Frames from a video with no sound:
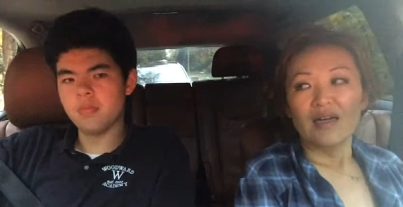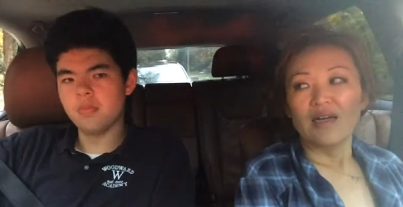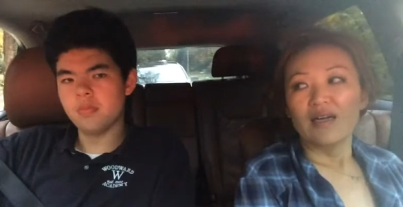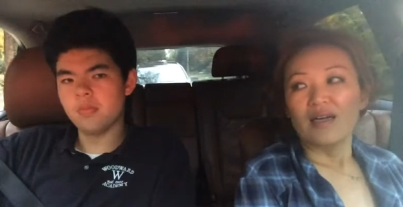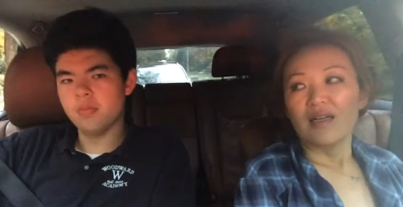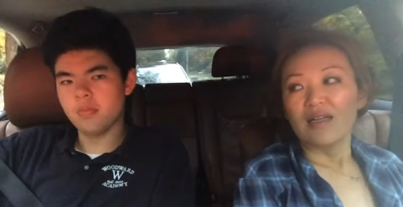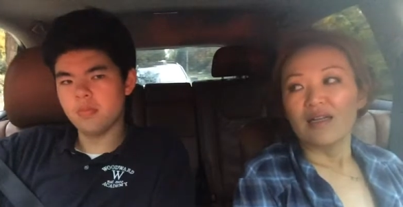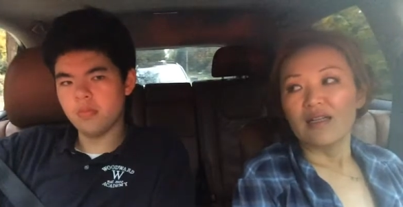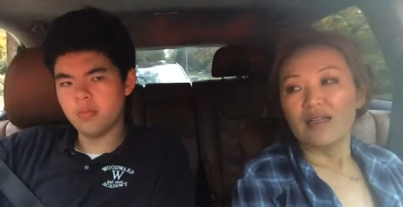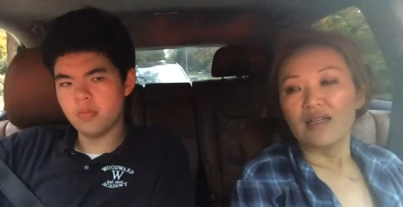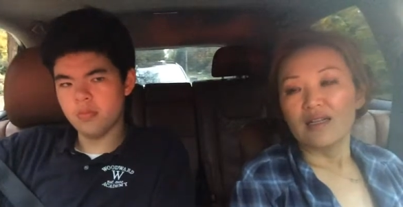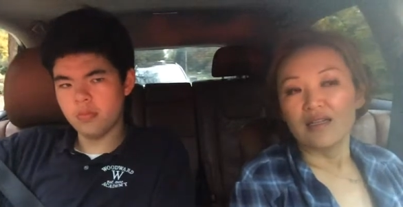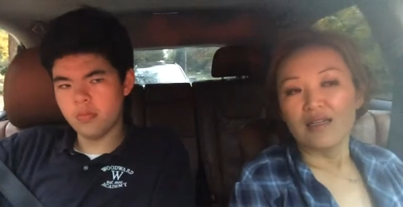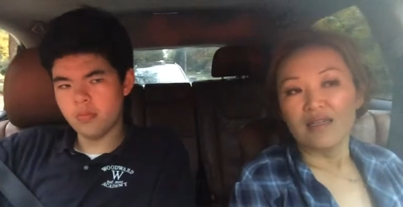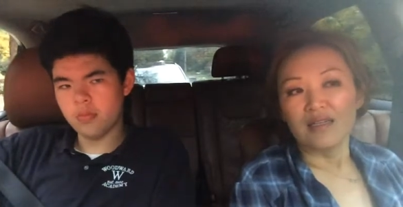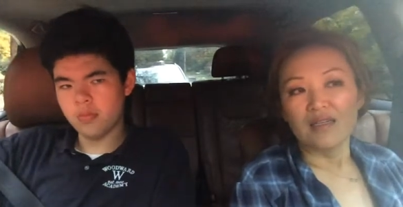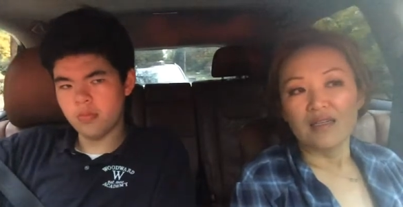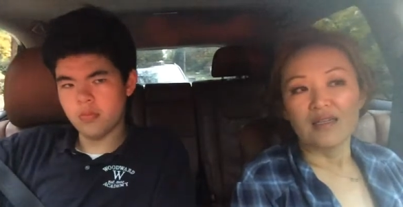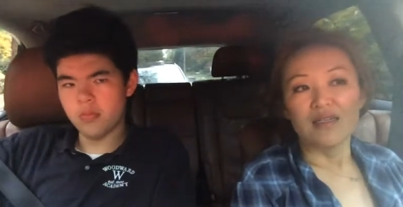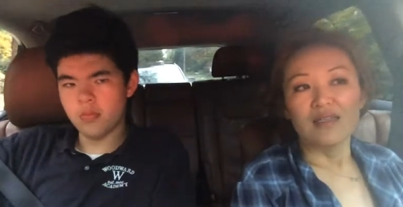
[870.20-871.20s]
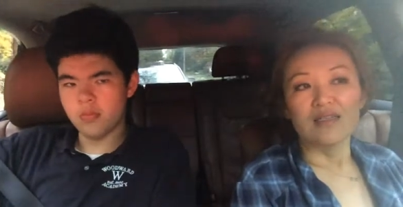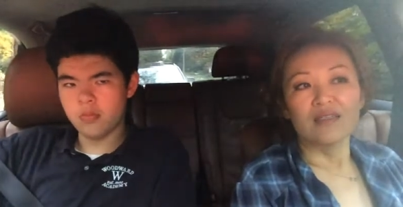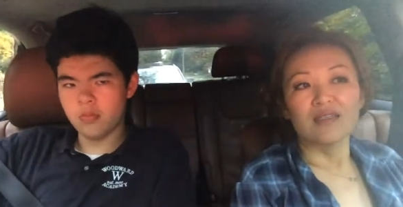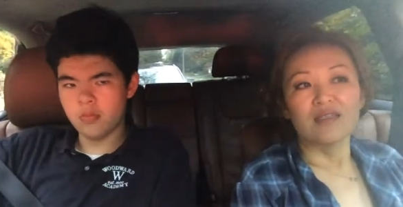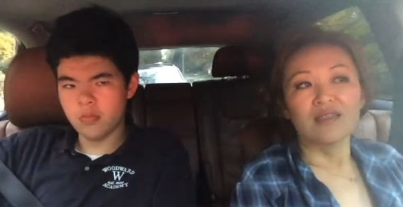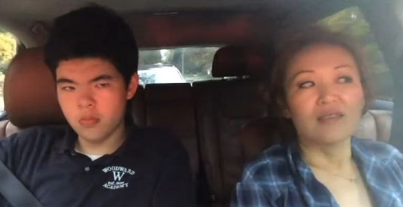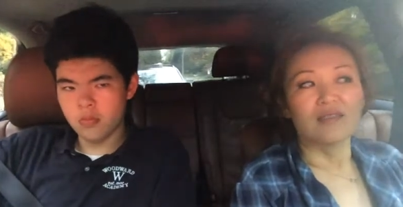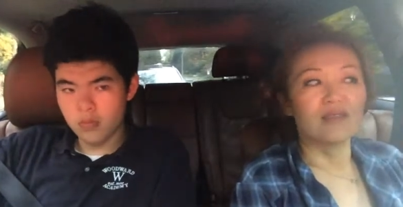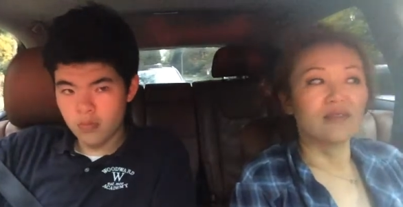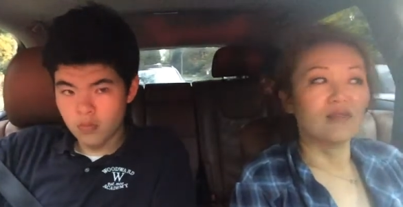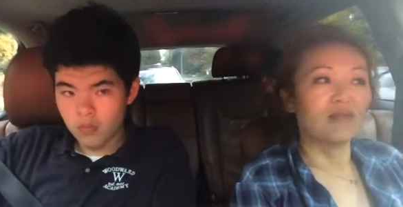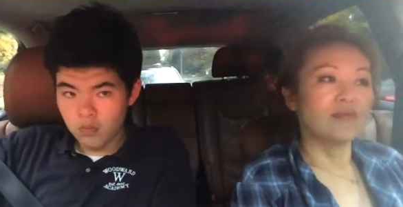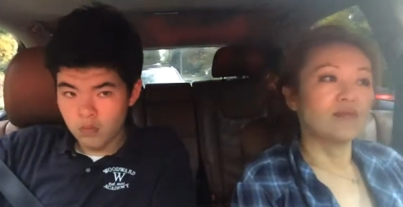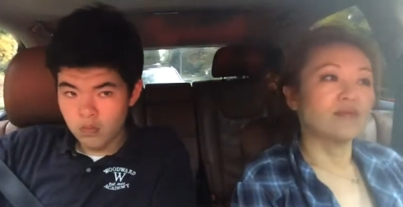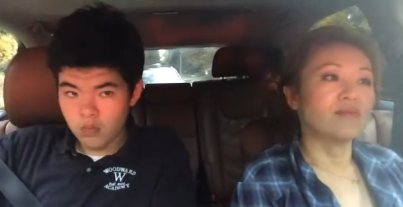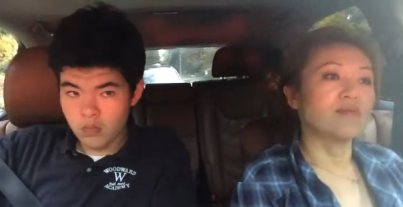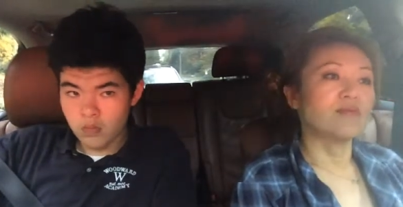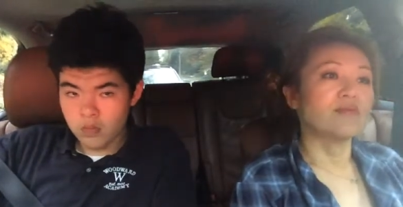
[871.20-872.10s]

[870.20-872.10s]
Nobody speaks.